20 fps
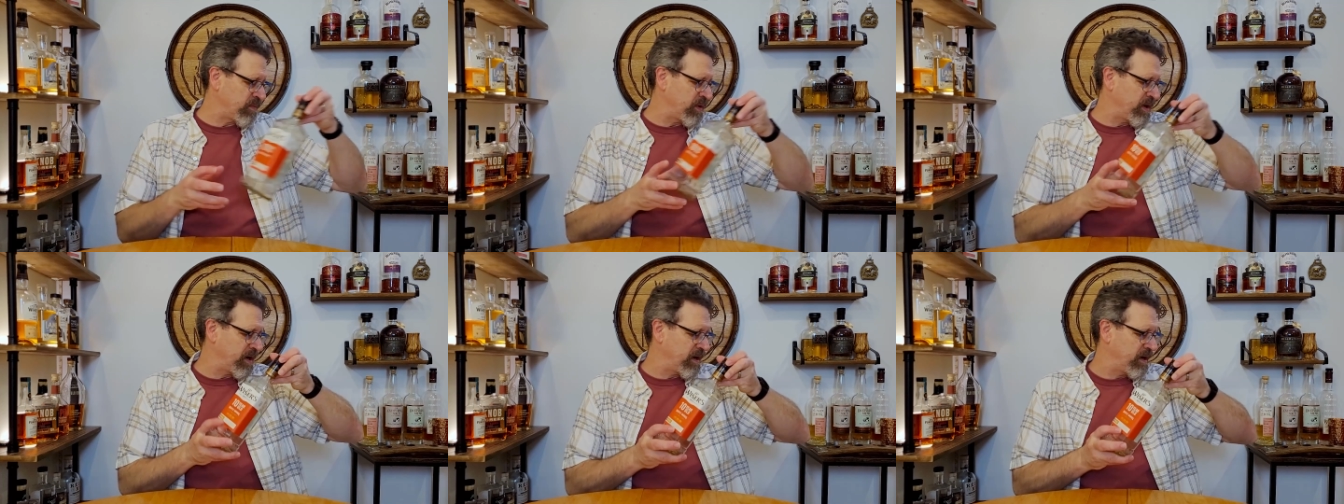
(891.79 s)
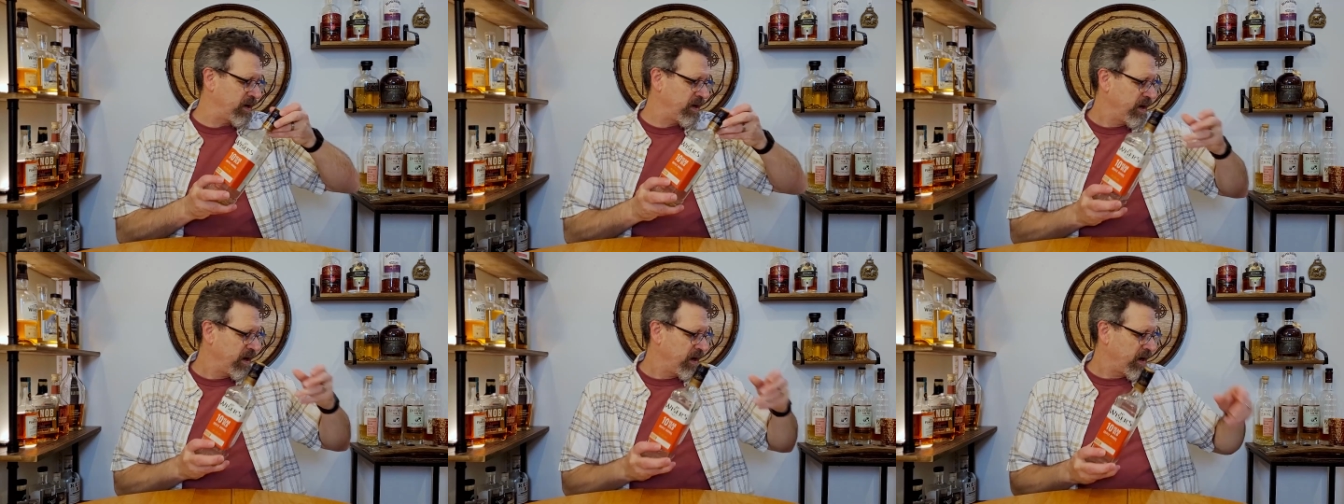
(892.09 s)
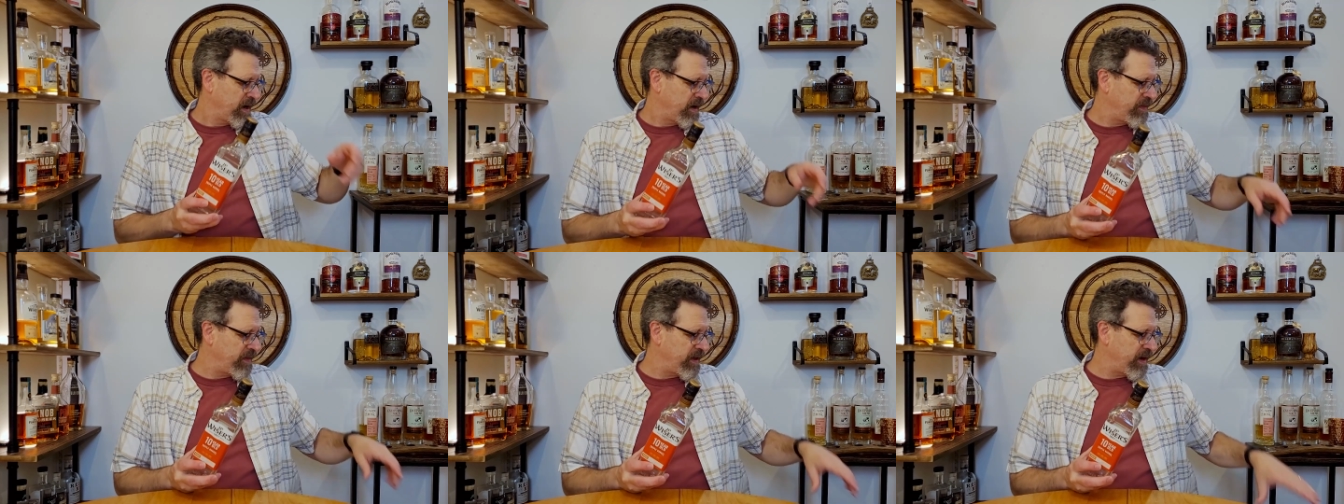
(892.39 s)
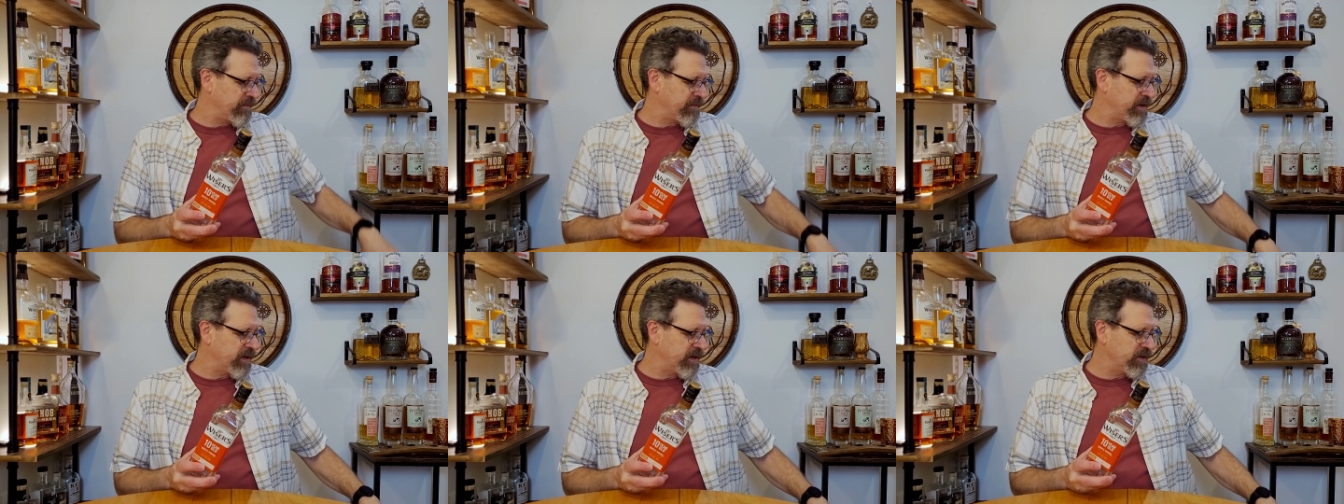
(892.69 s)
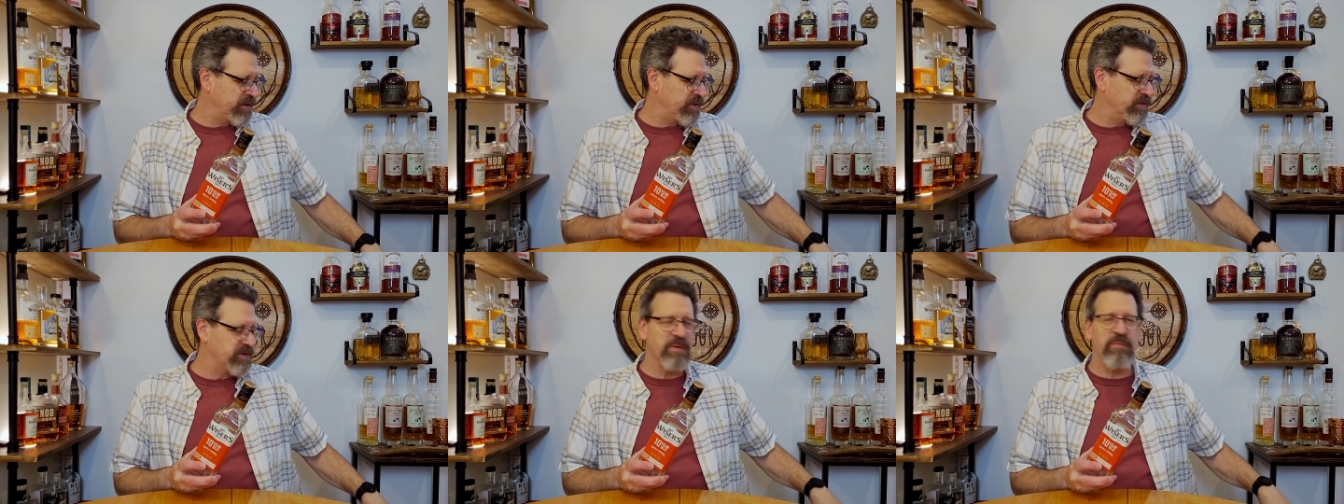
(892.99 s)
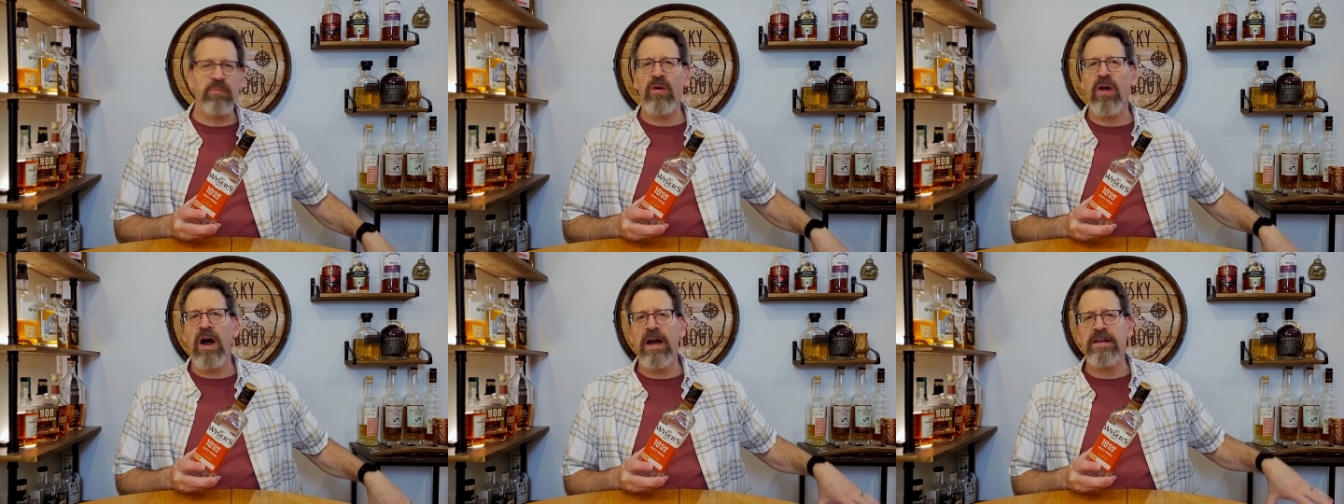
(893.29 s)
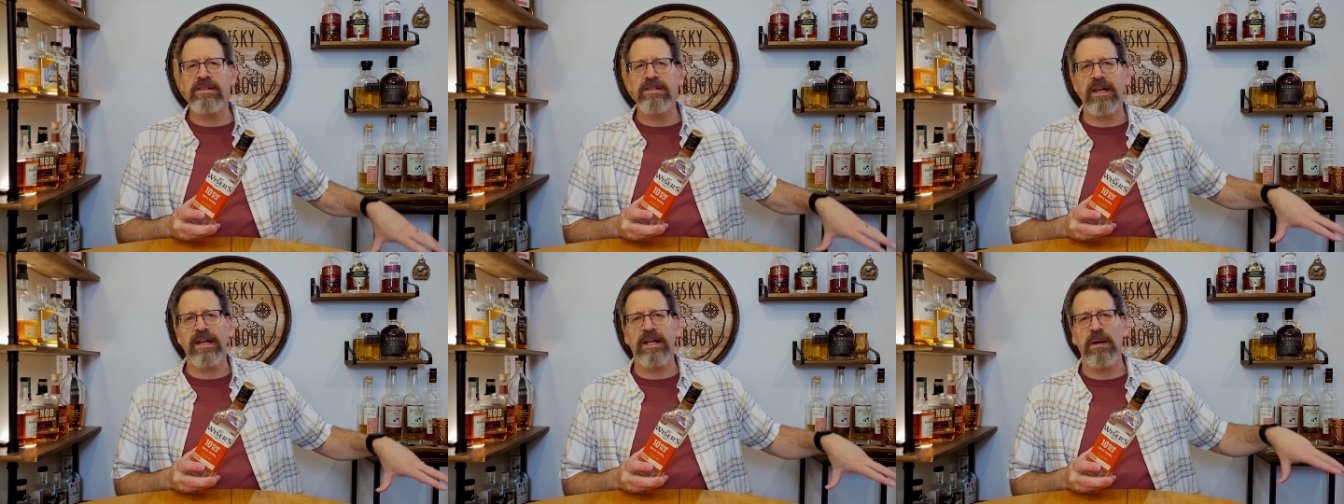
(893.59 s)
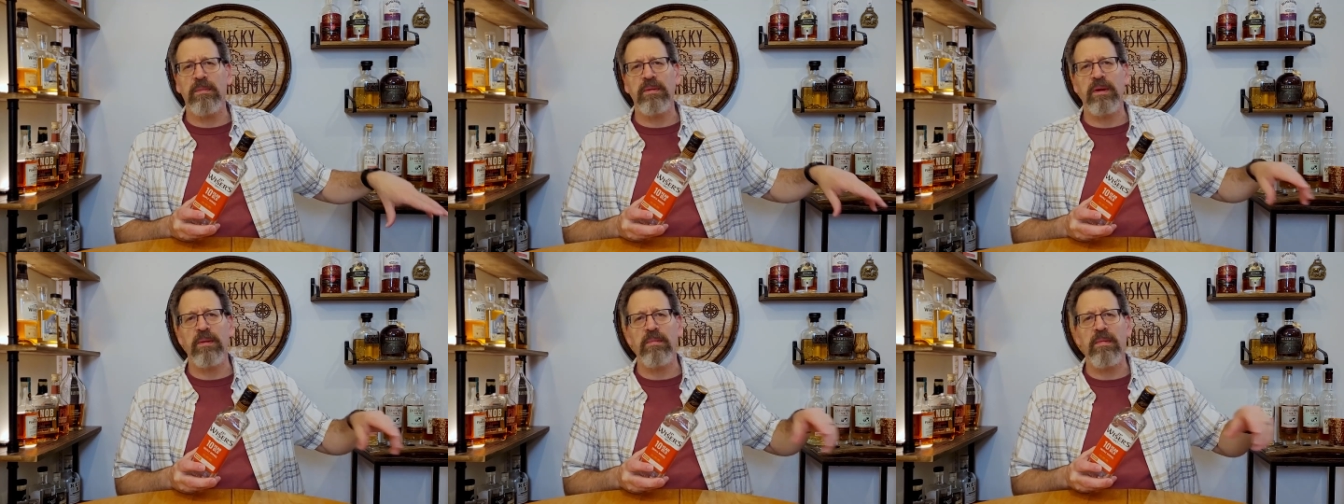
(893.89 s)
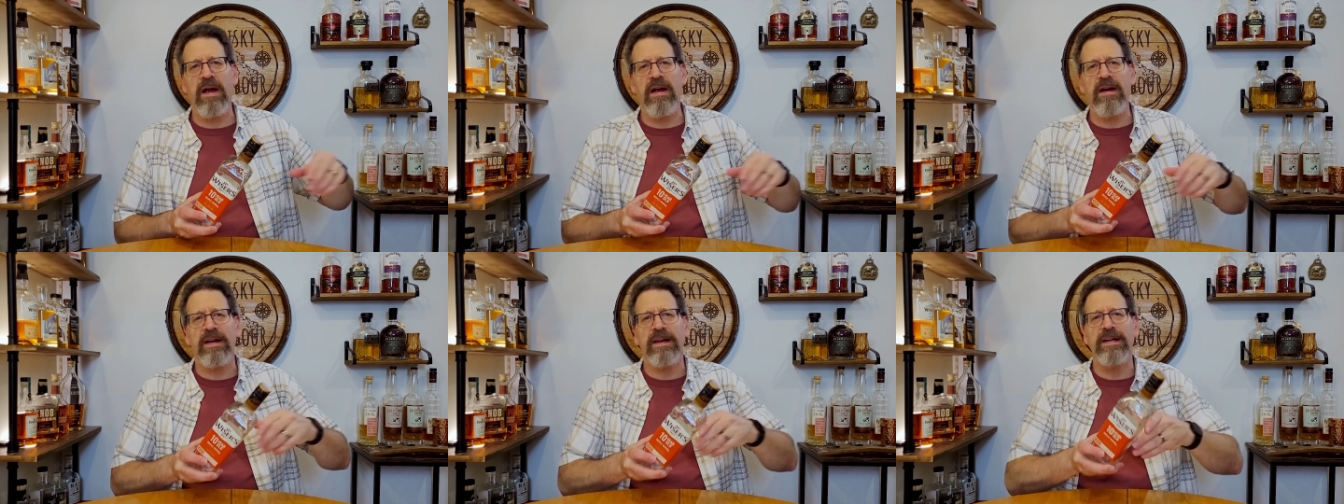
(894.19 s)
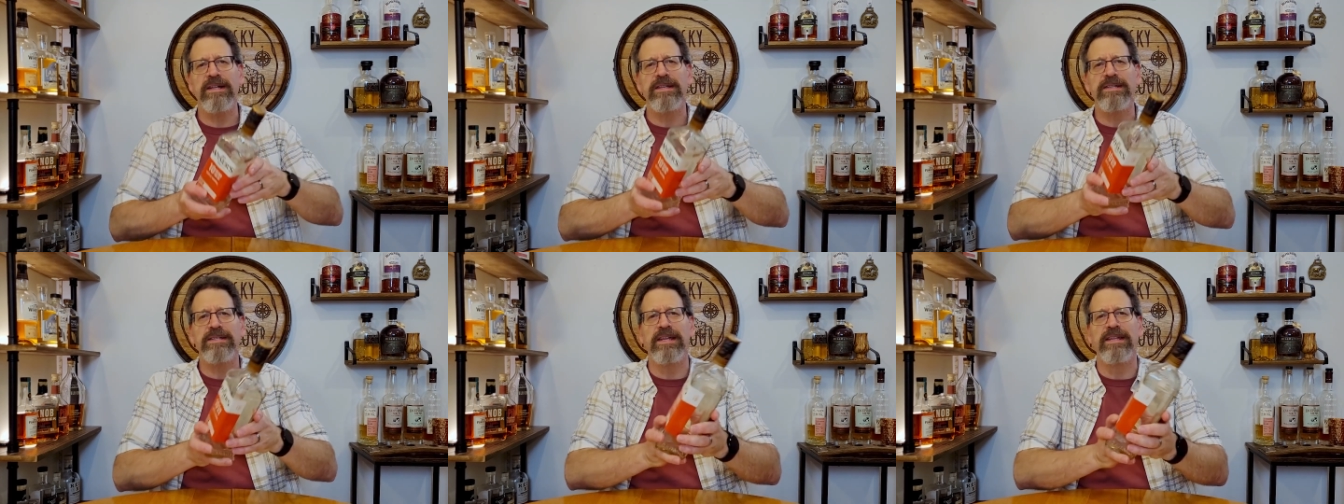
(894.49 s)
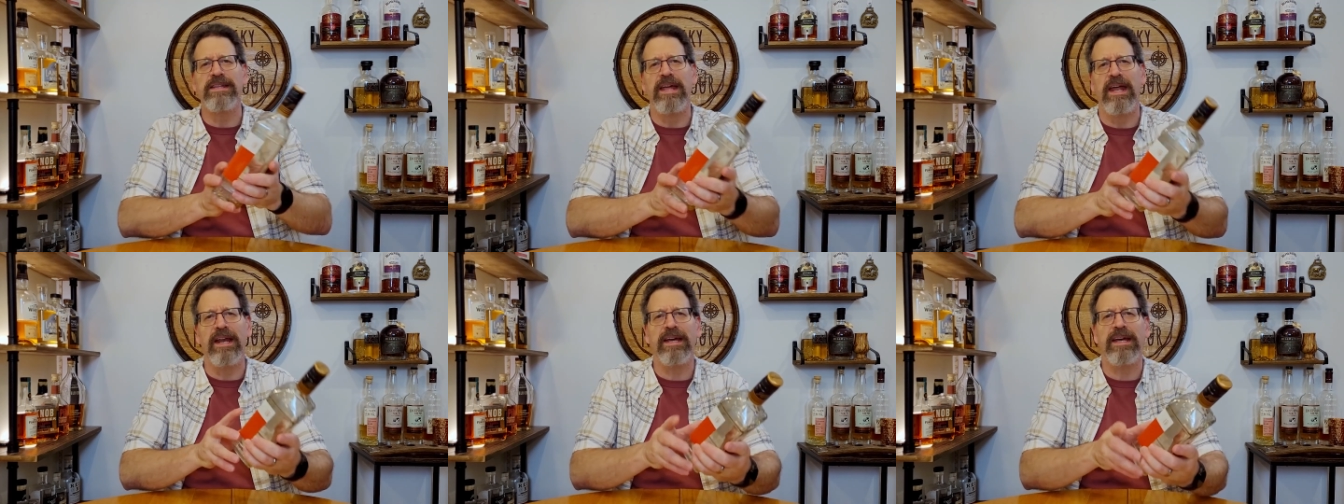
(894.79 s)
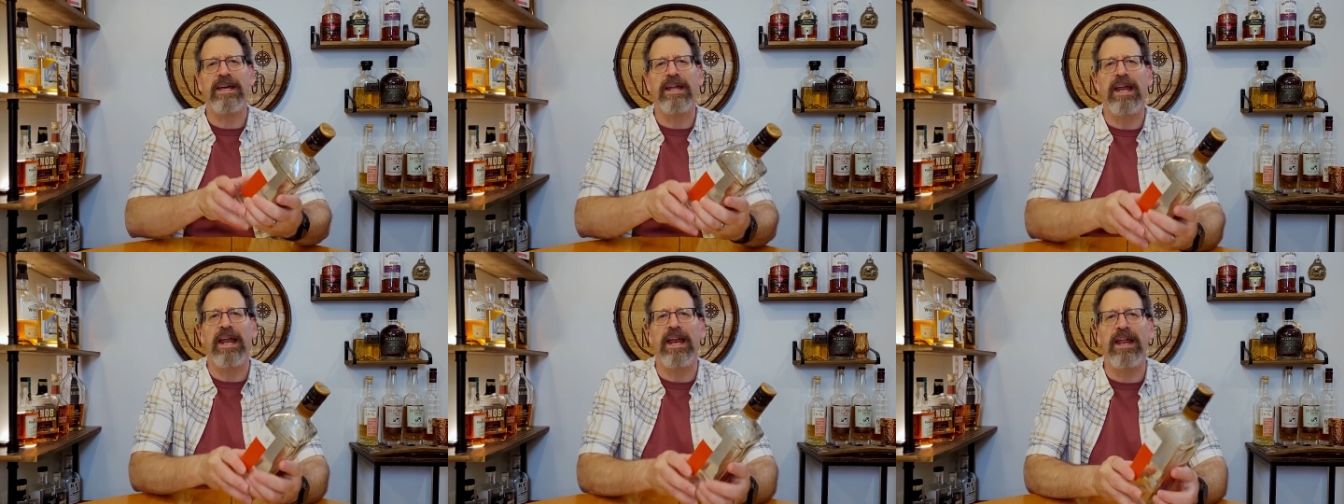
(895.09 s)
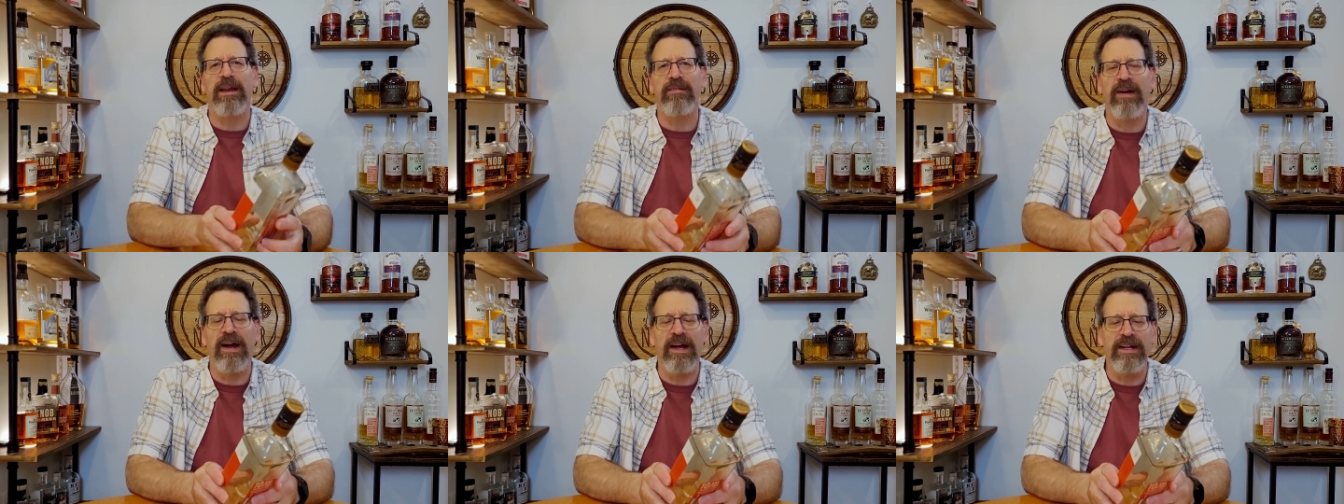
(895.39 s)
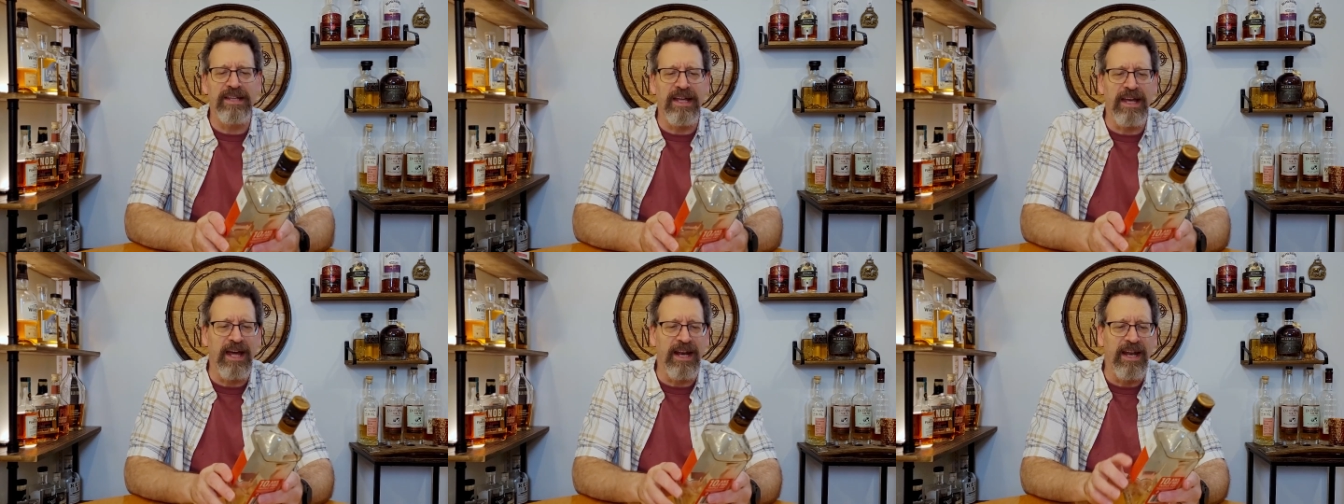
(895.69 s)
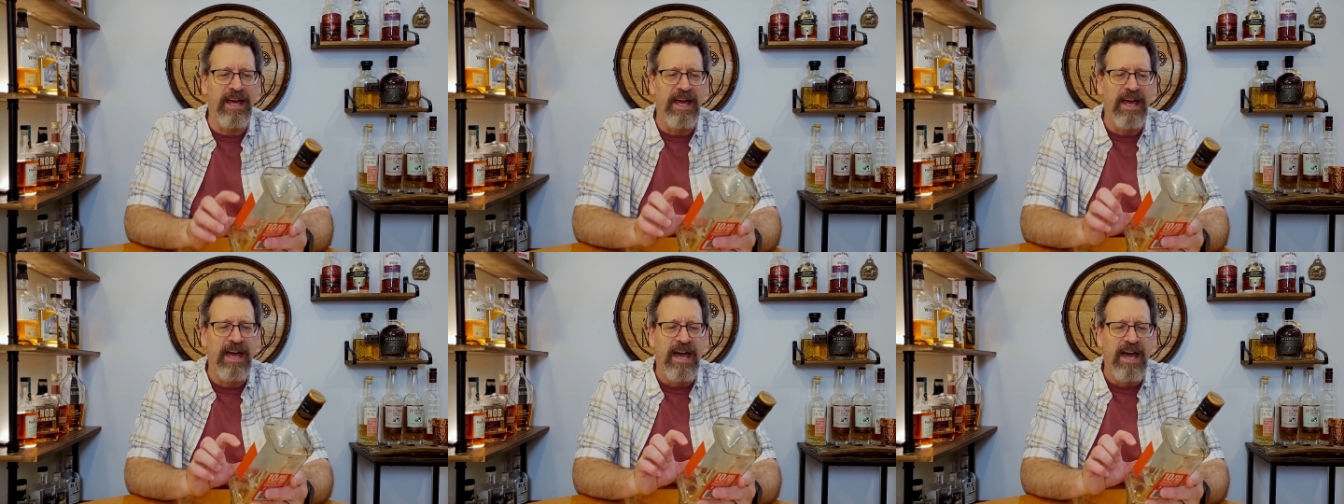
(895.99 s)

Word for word: weird. And then I'm going to do some rides. I got a couple of Americans and then a Canadian right at the end.